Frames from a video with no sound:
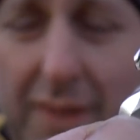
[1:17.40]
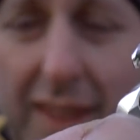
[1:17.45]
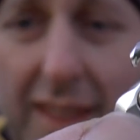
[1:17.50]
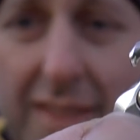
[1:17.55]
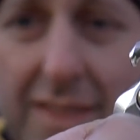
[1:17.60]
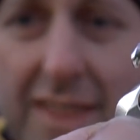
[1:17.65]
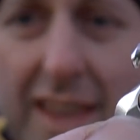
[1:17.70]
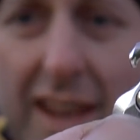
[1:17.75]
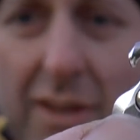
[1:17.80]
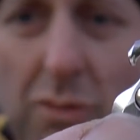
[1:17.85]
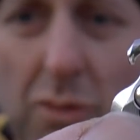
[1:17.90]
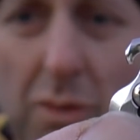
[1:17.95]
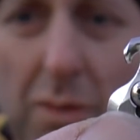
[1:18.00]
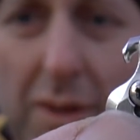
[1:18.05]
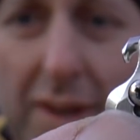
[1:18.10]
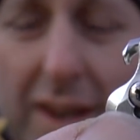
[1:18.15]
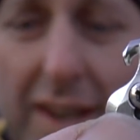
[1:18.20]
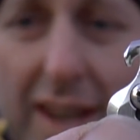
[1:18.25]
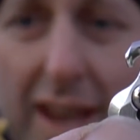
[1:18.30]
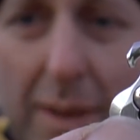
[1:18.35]
and that
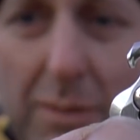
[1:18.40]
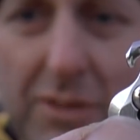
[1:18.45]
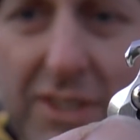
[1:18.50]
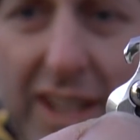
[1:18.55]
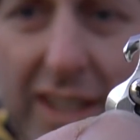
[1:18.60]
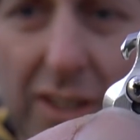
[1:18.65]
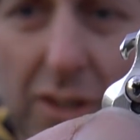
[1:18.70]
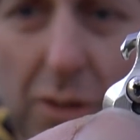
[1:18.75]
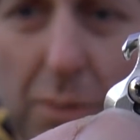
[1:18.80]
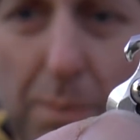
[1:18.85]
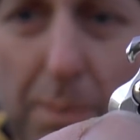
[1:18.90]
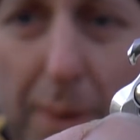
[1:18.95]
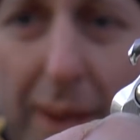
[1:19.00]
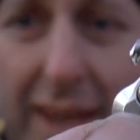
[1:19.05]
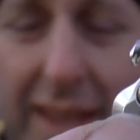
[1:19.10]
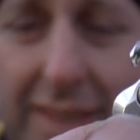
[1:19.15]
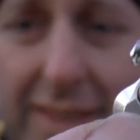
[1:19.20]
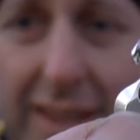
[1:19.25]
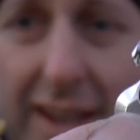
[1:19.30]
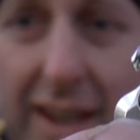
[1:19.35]
enables that little
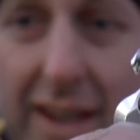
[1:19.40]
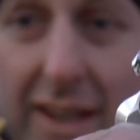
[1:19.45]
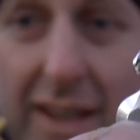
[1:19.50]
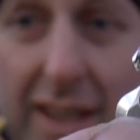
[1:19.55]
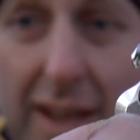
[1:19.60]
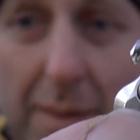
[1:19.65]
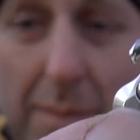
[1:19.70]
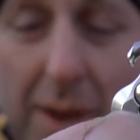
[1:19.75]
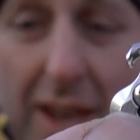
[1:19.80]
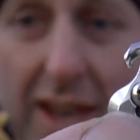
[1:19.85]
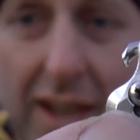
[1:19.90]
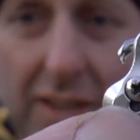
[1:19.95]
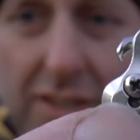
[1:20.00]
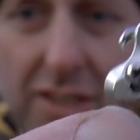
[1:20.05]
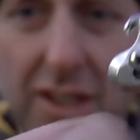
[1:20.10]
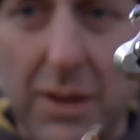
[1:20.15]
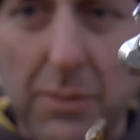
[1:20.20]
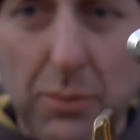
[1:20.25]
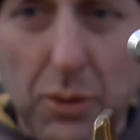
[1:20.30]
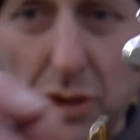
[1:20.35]
pin there to come out.
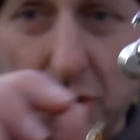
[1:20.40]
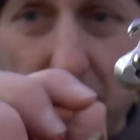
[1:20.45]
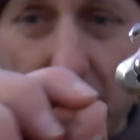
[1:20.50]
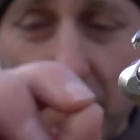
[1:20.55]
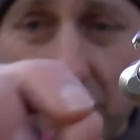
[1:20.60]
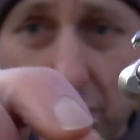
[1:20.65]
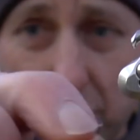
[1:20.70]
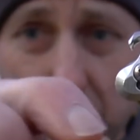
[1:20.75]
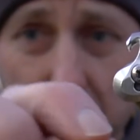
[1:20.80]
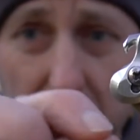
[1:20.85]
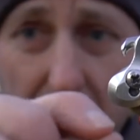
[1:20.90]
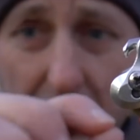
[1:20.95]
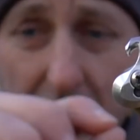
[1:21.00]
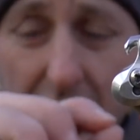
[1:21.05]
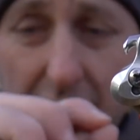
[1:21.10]
So you push a little